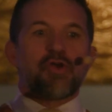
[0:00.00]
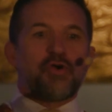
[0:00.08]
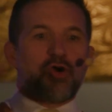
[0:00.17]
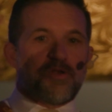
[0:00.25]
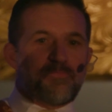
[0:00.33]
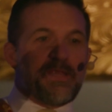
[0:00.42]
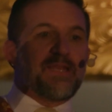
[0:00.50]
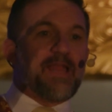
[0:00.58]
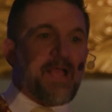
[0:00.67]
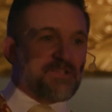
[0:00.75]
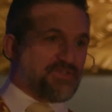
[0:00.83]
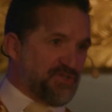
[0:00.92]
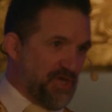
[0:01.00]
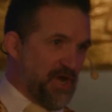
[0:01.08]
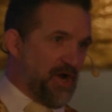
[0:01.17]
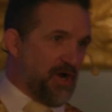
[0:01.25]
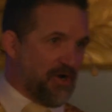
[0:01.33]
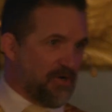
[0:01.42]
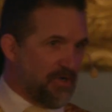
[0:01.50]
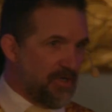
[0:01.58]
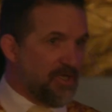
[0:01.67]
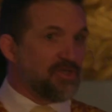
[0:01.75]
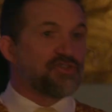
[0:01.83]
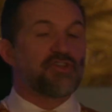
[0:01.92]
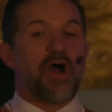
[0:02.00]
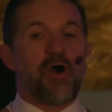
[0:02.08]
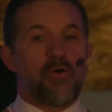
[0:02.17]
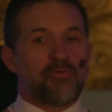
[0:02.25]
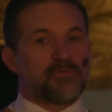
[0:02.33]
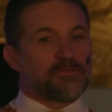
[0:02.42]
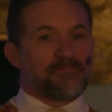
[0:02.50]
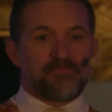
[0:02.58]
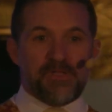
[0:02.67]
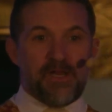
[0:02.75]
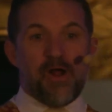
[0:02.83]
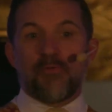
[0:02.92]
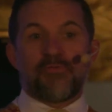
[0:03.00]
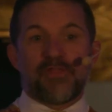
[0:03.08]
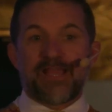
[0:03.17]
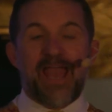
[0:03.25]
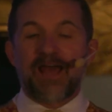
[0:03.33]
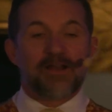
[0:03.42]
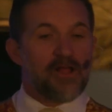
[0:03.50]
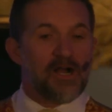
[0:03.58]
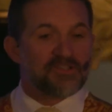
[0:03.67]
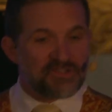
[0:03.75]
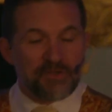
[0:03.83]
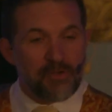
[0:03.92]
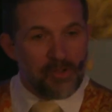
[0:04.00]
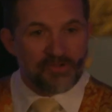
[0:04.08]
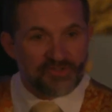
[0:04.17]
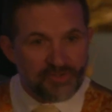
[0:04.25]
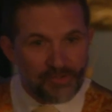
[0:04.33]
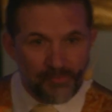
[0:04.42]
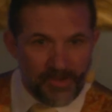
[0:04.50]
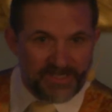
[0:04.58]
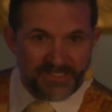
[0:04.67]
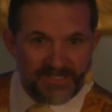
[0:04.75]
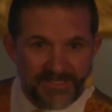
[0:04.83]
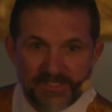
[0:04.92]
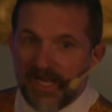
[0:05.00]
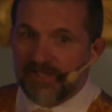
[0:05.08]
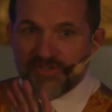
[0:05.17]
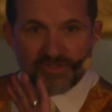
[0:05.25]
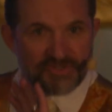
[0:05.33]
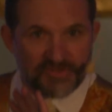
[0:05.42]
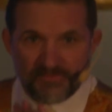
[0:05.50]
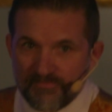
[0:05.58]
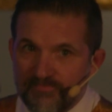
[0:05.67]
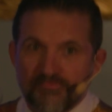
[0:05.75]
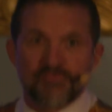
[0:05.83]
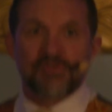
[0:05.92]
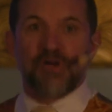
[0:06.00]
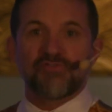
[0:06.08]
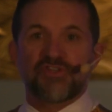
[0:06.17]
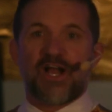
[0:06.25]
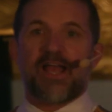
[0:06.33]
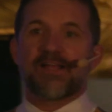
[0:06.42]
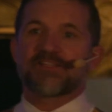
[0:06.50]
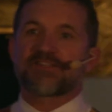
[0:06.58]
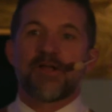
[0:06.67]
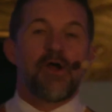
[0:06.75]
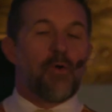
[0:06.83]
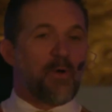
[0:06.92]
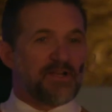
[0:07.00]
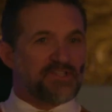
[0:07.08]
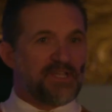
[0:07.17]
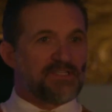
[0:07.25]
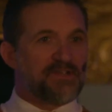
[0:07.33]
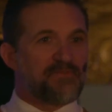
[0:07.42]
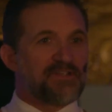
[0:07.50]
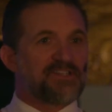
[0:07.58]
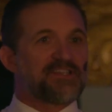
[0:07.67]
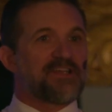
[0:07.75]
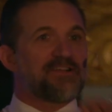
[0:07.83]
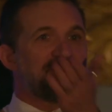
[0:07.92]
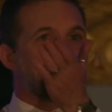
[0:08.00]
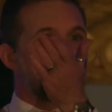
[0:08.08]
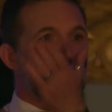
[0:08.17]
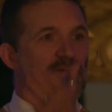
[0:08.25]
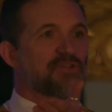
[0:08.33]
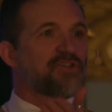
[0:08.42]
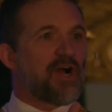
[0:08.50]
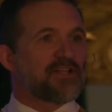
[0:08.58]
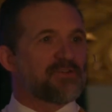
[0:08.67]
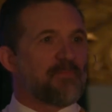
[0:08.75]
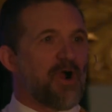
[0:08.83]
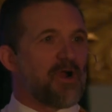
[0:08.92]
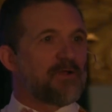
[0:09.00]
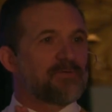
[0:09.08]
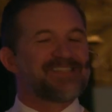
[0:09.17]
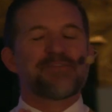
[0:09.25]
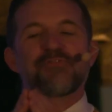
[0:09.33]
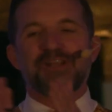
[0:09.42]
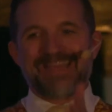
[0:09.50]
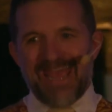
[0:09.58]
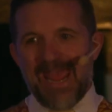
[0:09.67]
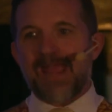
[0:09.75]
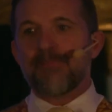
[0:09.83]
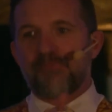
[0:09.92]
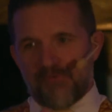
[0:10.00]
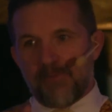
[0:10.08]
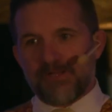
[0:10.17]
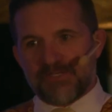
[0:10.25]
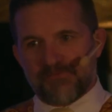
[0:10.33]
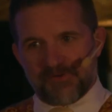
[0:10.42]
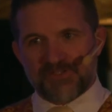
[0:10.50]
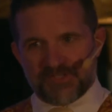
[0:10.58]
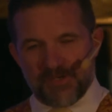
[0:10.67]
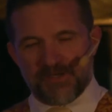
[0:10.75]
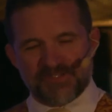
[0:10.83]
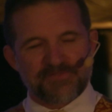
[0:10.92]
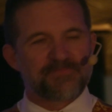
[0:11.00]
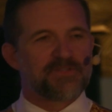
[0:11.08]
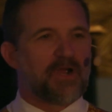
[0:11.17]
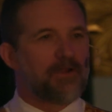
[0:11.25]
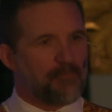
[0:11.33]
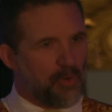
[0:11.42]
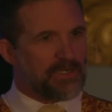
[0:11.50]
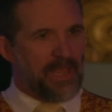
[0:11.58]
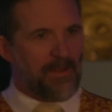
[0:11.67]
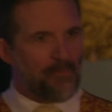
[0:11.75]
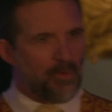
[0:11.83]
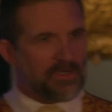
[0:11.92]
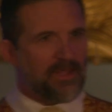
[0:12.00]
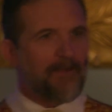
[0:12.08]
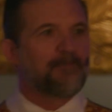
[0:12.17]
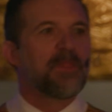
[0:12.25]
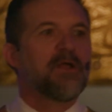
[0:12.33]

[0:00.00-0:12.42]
Could be next year. So, you know, the catalog still holds true. Want to see the Dodgers? Go Giants. Want to see a different series? Talk to Mark. It's a different game from a different series. Sorry, one game.